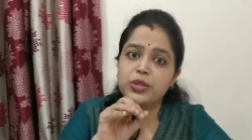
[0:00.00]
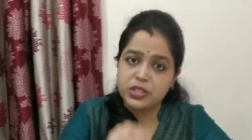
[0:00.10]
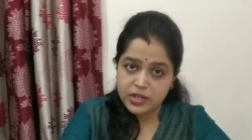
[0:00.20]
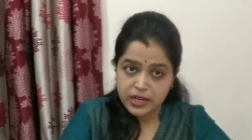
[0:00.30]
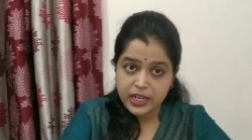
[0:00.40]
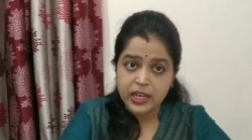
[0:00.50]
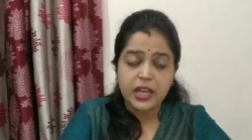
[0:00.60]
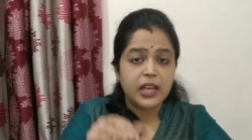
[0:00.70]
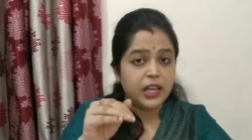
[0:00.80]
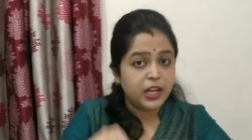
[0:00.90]
to study
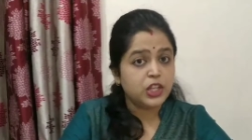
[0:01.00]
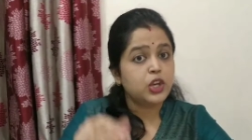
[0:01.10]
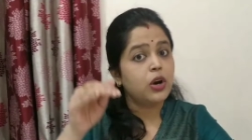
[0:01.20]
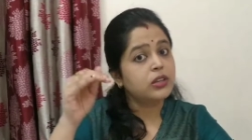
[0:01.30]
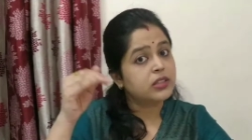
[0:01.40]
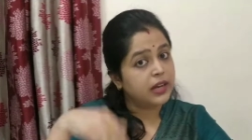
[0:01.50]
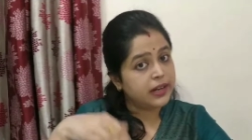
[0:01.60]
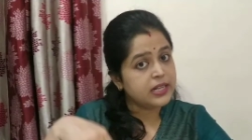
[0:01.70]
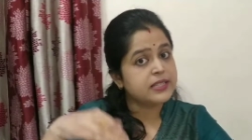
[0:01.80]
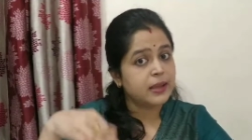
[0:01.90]
in your
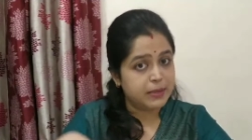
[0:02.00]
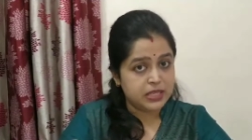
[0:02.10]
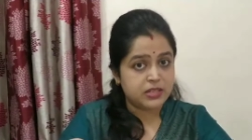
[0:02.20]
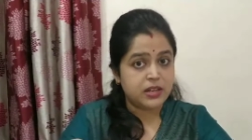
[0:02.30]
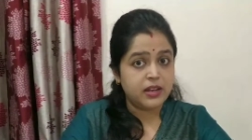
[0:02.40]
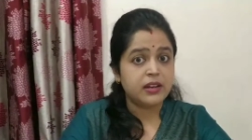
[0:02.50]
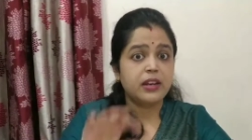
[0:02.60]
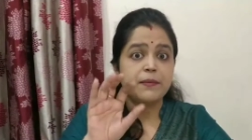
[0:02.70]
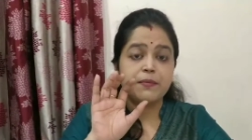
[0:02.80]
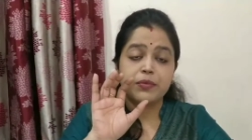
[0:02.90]
current semester.
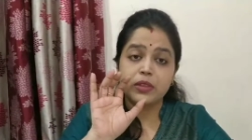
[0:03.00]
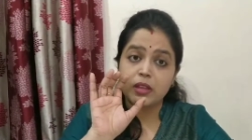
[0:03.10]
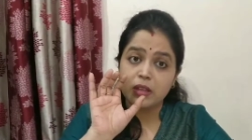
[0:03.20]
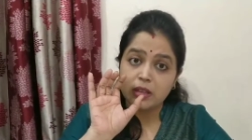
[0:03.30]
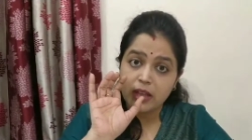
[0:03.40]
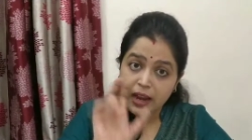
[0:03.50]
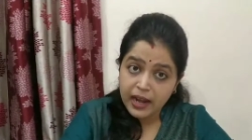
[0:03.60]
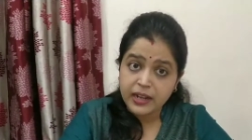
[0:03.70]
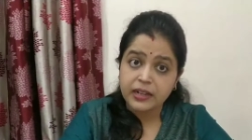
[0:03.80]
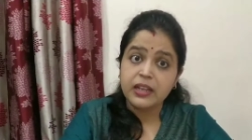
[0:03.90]

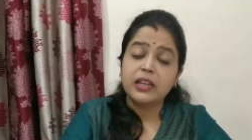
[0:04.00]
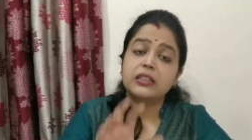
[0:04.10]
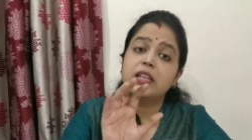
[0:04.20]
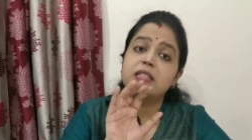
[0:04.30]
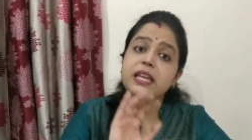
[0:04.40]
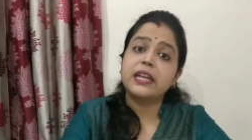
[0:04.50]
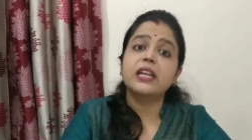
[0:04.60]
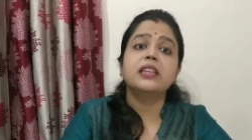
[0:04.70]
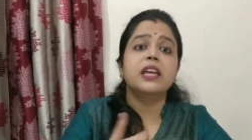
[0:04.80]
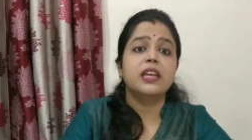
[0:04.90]
And the
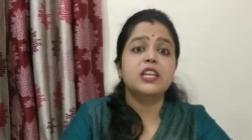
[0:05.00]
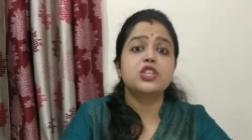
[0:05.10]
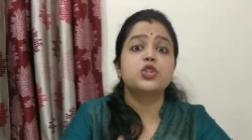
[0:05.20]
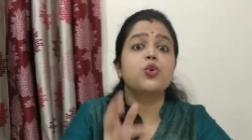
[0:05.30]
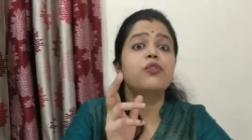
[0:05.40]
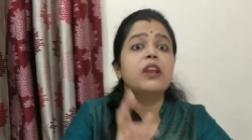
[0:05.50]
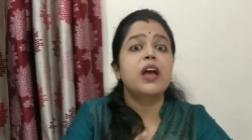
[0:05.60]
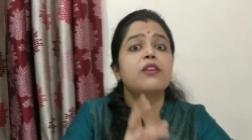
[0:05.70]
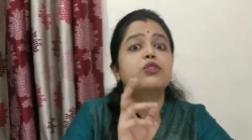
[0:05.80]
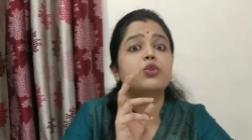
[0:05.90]
second thing is you will
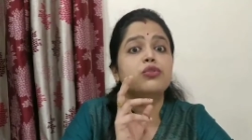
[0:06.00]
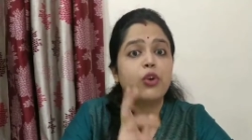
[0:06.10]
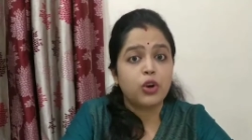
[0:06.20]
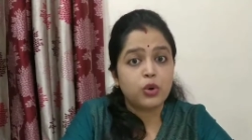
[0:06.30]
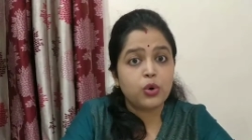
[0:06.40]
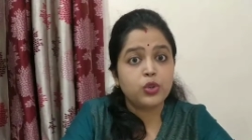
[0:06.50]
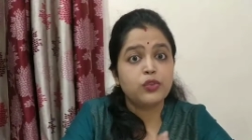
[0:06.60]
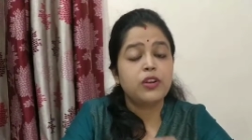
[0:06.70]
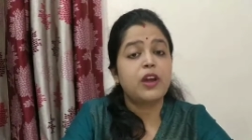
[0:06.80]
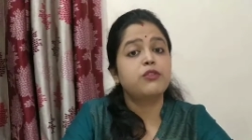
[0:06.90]
have to
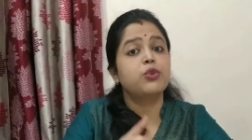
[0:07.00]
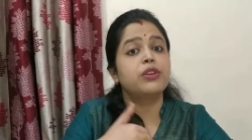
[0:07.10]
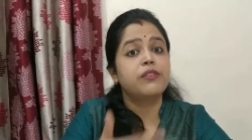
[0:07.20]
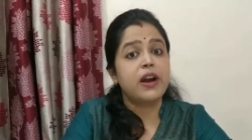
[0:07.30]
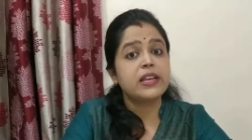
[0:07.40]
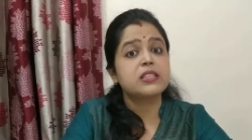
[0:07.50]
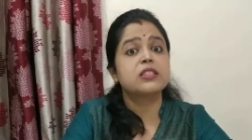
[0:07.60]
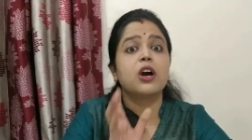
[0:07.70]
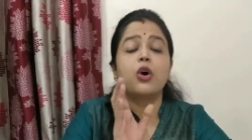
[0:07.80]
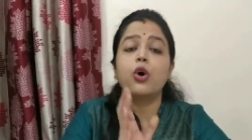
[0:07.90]
revise
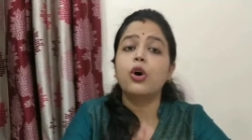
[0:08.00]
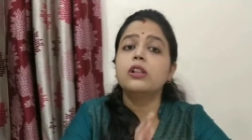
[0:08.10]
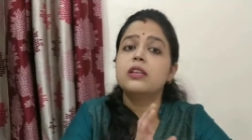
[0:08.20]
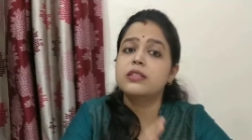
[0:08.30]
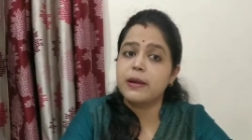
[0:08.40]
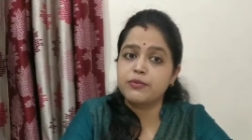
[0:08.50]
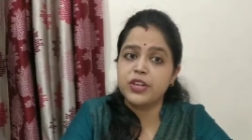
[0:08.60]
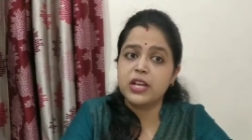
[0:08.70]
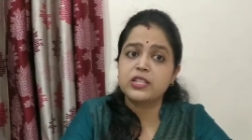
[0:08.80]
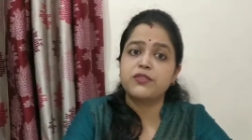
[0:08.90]
all the
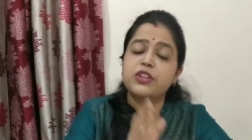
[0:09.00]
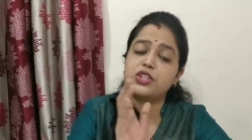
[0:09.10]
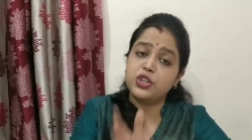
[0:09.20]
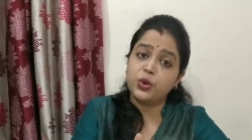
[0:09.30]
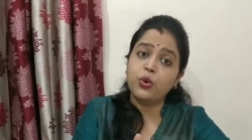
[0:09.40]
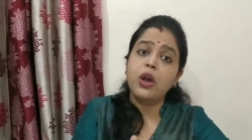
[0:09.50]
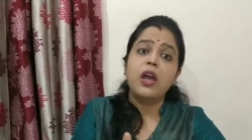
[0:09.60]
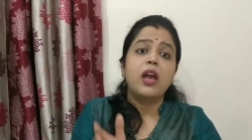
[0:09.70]
subjects which you